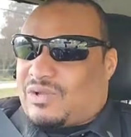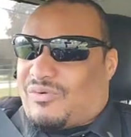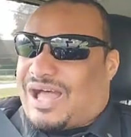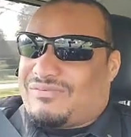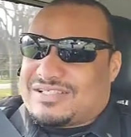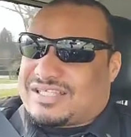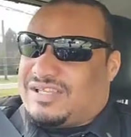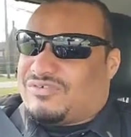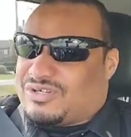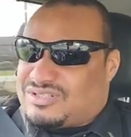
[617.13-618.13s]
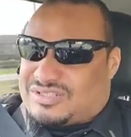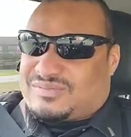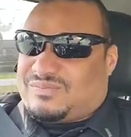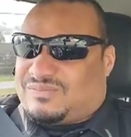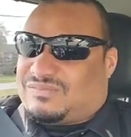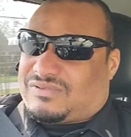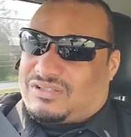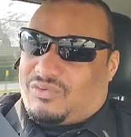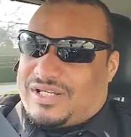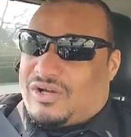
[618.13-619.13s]
Wide receivers,
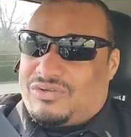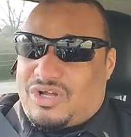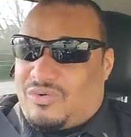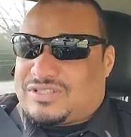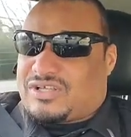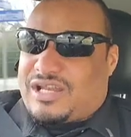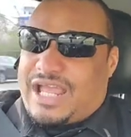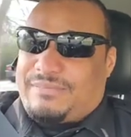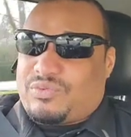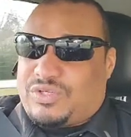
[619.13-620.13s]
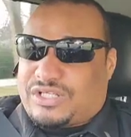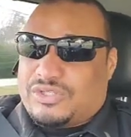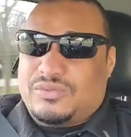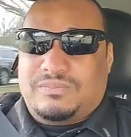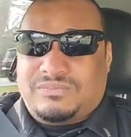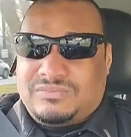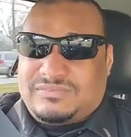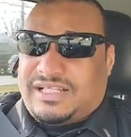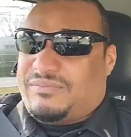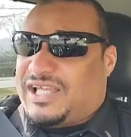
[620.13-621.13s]
we don't know what's going to happen with Coop.
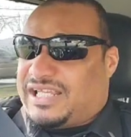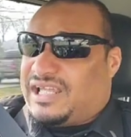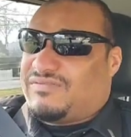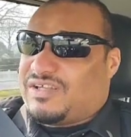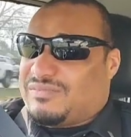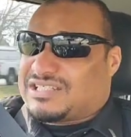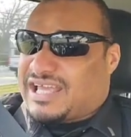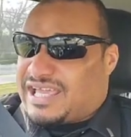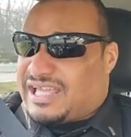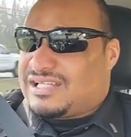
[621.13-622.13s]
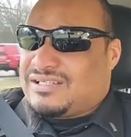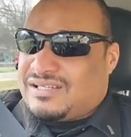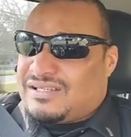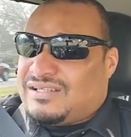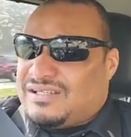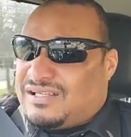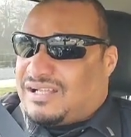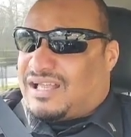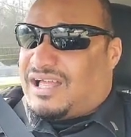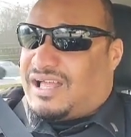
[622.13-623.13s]
They may give him a tag.
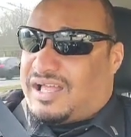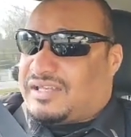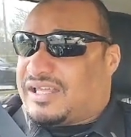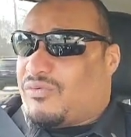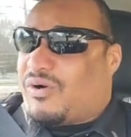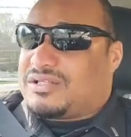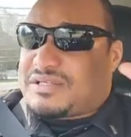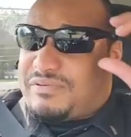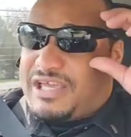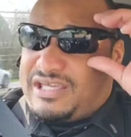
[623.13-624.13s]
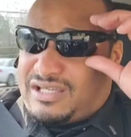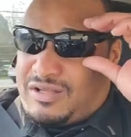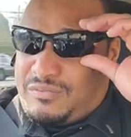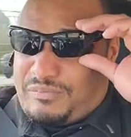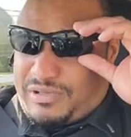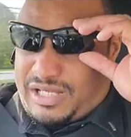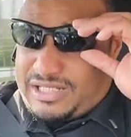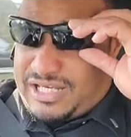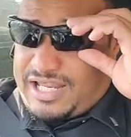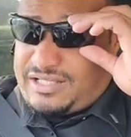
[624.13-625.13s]
They want to pay him,
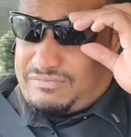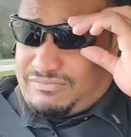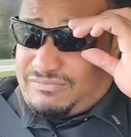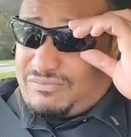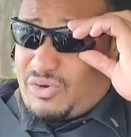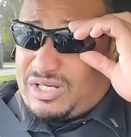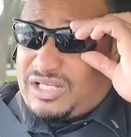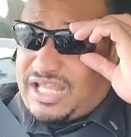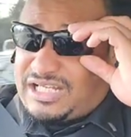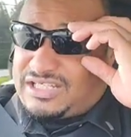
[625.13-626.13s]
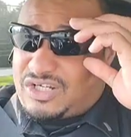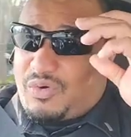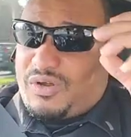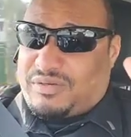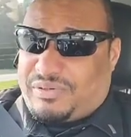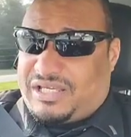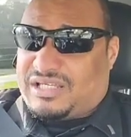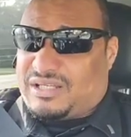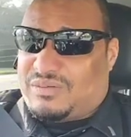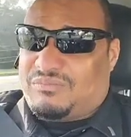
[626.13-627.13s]
but they more than likely don't want to pay
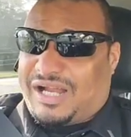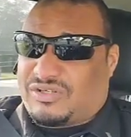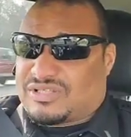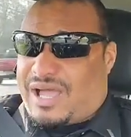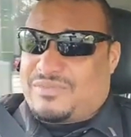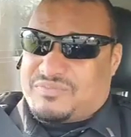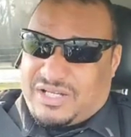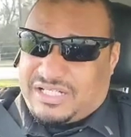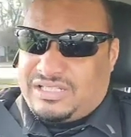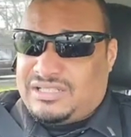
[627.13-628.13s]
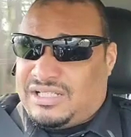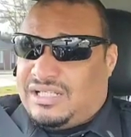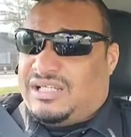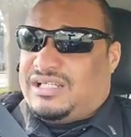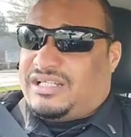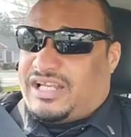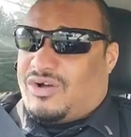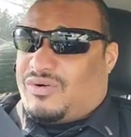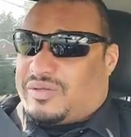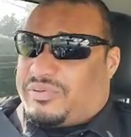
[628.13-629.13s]
him Michael Thomas money. They
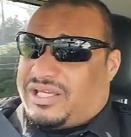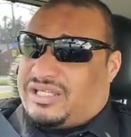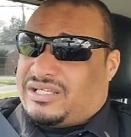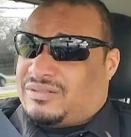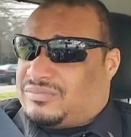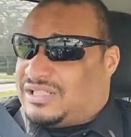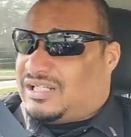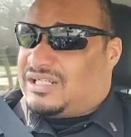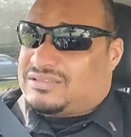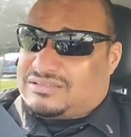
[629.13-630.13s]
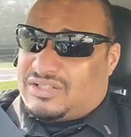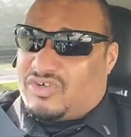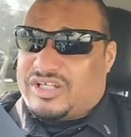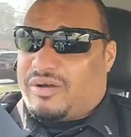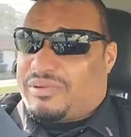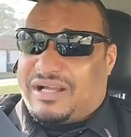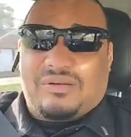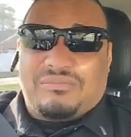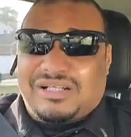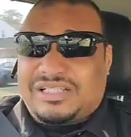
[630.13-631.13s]
don't want to pay him Odell
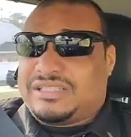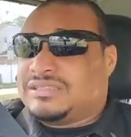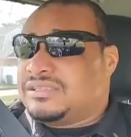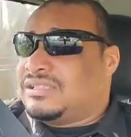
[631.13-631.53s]
Beckham money.